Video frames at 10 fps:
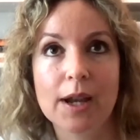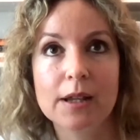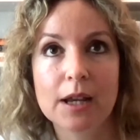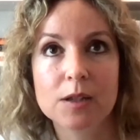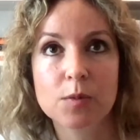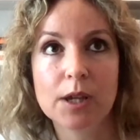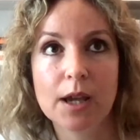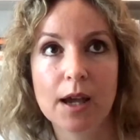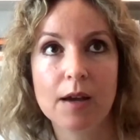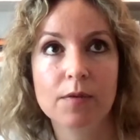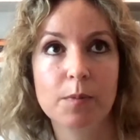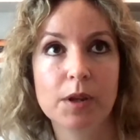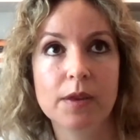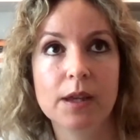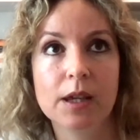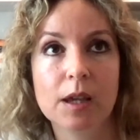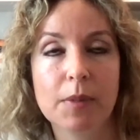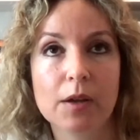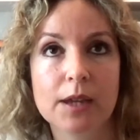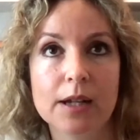And yes, we have been thinking
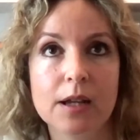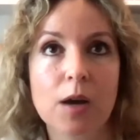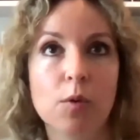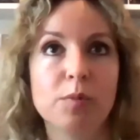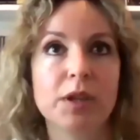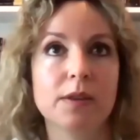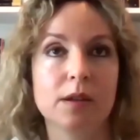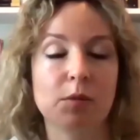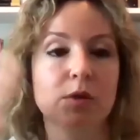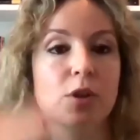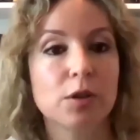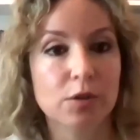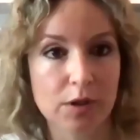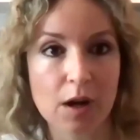about that. How will be the return to the